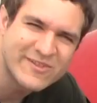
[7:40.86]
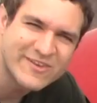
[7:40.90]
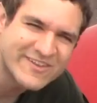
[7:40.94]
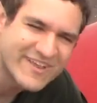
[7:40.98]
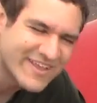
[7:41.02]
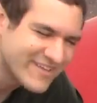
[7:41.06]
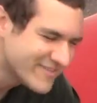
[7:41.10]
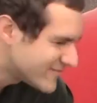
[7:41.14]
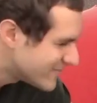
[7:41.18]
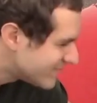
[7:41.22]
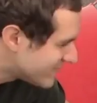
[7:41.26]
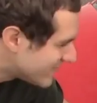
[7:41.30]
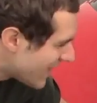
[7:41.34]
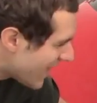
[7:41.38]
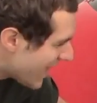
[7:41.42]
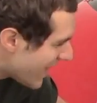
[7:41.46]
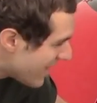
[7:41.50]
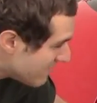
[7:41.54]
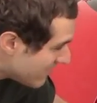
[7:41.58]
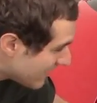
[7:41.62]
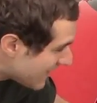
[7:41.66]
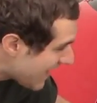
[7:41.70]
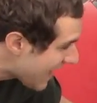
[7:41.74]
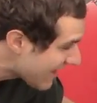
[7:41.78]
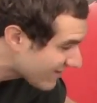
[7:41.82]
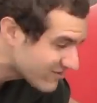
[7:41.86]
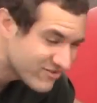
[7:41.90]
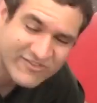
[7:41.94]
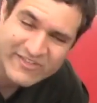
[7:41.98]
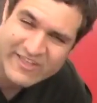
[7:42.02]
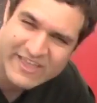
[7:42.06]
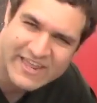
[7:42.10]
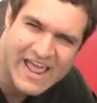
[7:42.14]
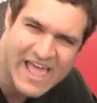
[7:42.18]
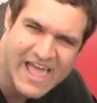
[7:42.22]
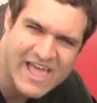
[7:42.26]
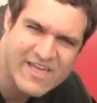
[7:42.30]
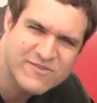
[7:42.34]
to the test of time, but
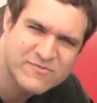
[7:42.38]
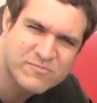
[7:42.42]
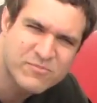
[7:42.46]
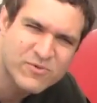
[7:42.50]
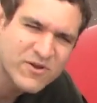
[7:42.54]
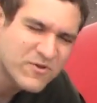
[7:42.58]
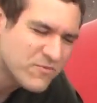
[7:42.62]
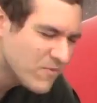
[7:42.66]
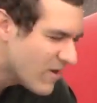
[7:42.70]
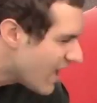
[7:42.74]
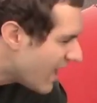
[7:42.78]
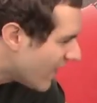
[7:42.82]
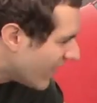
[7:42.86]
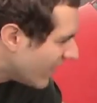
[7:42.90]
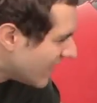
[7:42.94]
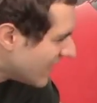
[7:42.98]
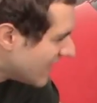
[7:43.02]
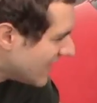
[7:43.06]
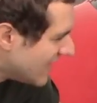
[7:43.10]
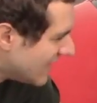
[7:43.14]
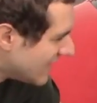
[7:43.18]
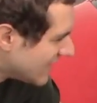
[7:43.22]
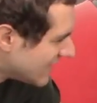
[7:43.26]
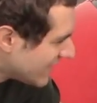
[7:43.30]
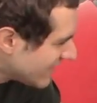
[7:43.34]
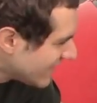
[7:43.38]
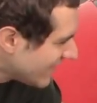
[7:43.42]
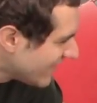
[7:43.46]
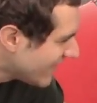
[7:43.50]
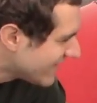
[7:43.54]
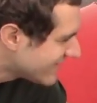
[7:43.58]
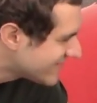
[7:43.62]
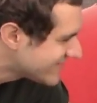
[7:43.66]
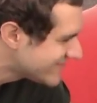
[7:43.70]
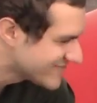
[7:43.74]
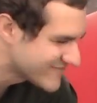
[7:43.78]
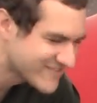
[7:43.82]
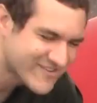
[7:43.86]
actually it has pretty well.
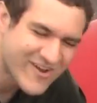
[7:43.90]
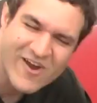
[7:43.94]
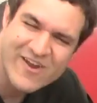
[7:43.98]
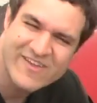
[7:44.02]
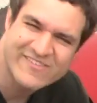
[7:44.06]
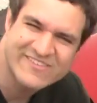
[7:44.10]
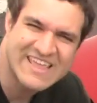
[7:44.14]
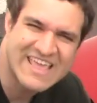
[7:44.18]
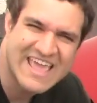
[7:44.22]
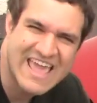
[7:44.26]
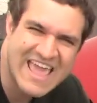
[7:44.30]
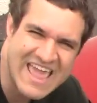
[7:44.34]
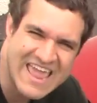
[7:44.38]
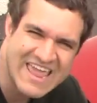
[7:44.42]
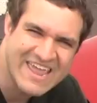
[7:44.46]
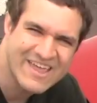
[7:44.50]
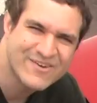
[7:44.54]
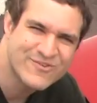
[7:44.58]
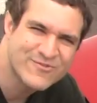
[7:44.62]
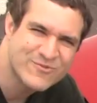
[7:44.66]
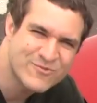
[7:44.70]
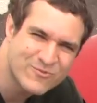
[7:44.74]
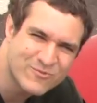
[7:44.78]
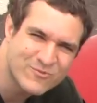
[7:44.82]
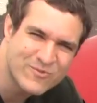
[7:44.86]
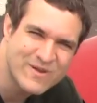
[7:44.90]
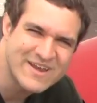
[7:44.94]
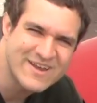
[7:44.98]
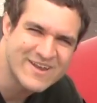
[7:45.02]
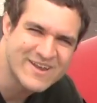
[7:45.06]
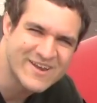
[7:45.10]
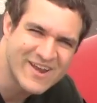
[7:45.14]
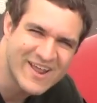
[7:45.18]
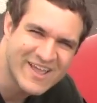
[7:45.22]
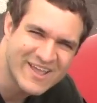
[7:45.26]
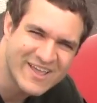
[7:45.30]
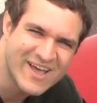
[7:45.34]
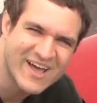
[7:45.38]
Nonetheless, this car has a
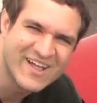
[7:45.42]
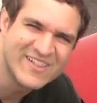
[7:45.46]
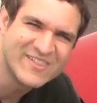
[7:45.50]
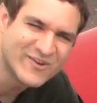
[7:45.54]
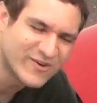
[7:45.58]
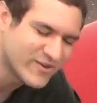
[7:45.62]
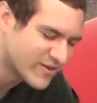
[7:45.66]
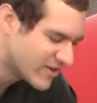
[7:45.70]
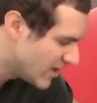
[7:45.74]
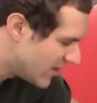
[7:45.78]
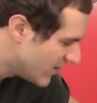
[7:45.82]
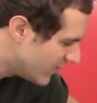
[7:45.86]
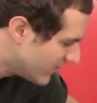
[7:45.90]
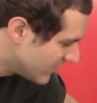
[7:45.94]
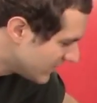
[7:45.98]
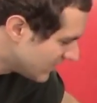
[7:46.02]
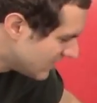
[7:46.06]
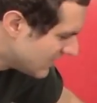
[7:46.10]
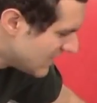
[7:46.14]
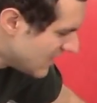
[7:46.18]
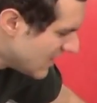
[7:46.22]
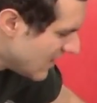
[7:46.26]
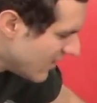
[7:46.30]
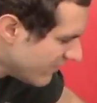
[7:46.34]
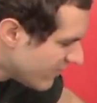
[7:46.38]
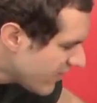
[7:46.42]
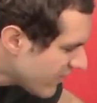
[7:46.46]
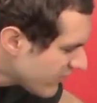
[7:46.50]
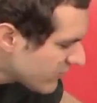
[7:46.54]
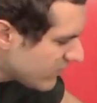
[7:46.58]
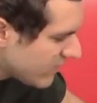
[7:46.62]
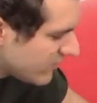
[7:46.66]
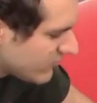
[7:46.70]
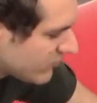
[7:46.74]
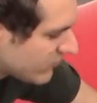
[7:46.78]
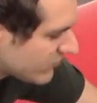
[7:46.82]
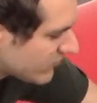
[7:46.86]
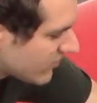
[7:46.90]
handwritten color code. The
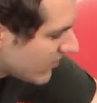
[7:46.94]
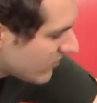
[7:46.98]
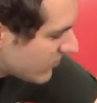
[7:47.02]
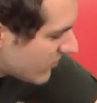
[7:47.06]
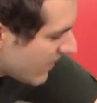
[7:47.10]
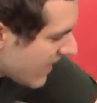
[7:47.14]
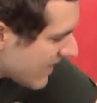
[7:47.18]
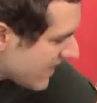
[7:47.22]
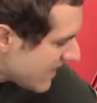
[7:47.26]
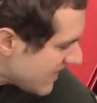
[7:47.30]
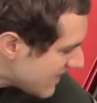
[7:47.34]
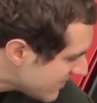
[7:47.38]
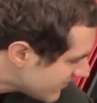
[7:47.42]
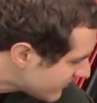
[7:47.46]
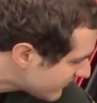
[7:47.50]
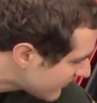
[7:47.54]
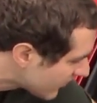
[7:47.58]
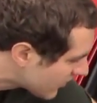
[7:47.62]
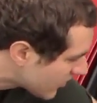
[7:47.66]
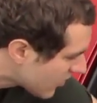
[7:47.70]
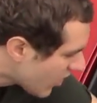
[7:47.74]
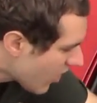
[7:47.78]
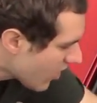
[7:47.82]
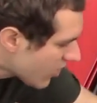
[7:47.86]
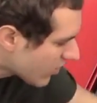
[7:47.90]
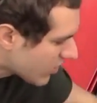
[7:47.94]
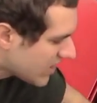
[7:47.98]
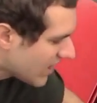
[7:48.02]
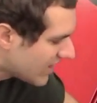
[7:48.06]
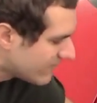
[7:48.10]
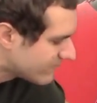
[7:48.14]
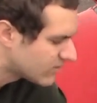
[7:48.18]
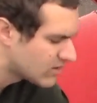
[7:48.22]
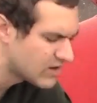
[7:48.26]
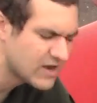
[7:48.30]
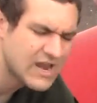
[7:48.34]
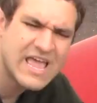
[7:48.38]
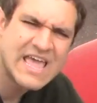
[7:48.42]
other interesting thing is the car
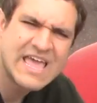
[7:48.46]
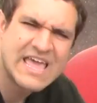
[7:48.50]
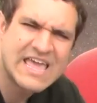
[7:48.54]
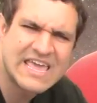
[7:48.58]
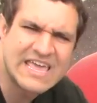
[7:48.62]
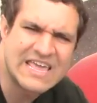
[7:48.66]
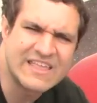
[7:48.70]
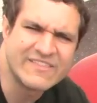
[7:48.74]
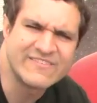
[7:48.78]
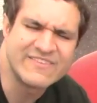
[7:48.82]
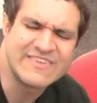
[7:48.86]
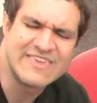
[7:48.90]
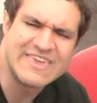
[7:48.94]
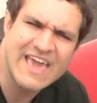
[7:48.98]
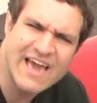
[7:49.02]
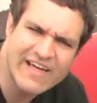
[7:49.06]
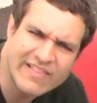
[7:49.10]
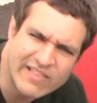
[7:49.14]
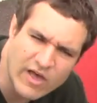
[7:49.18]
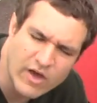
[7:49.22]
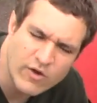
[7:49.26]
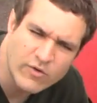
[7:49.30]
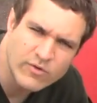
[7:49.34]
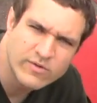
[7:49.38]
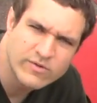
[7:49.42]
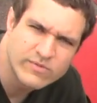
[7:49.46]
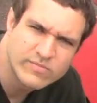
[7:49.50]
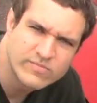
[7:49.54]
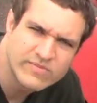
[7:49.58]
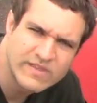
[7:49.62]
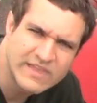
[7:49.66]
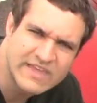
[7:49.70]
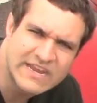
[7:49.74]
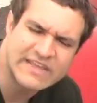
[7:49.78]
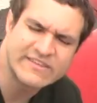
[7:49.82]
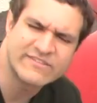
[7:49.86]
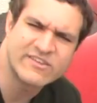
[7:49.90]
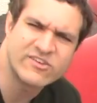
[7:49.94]
cover. It's yellow.
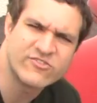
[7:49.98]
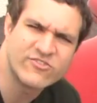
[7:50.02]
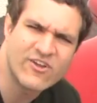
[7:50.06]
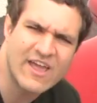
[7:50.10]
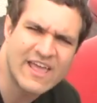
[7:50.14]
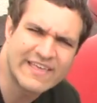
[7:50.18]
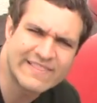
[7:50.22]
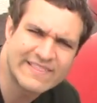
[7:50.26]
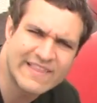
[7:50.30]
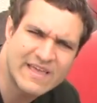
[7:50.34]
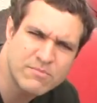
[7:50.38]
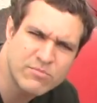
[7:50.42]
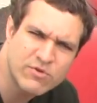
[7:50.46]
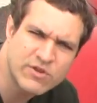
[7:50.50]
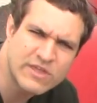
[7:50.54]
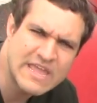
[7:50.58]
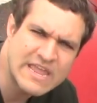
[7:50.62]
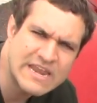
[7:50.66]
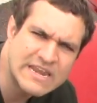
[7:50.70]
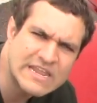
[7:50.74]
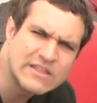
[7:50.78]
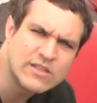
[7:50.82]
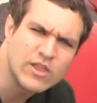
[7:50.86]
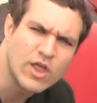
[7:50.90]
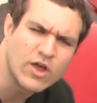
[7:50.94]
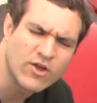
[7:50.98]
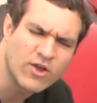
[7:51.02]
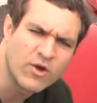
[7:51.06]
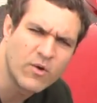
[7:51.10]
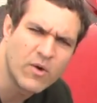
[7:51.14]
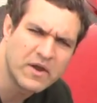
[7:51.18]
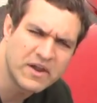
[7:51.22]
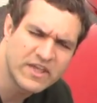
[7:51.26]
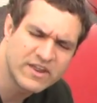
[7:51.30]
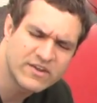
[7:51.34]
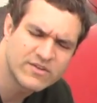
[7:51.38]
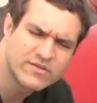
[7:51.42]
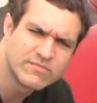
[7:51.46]
It has a giant Lamborghini logo
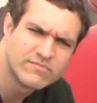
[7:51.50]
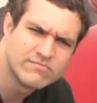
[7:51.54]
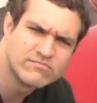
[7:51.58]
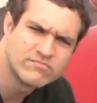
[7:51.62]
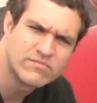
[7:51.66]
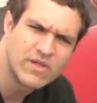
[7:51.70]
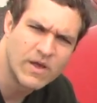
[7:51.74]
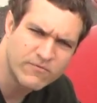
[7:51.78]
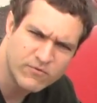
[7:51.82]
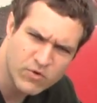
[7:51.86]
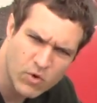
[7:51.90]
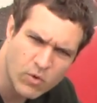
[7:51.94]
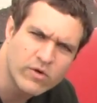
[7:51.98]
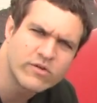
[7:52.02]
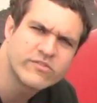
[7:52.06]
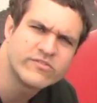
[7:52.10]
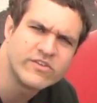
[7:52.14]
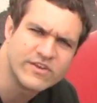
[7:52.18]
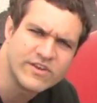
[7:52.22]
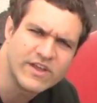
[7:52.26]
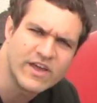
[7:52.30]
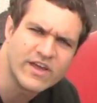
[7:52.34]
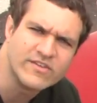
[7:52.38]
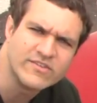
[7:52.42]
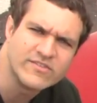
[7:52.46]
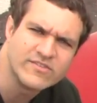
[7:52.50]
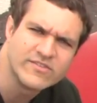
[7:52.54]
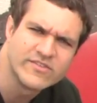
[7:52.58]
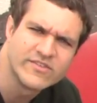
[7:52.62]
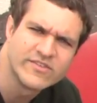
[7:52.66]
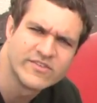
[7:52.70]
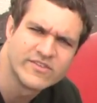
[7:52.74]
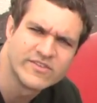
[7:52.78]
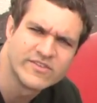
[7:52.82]
on it. Of course it does.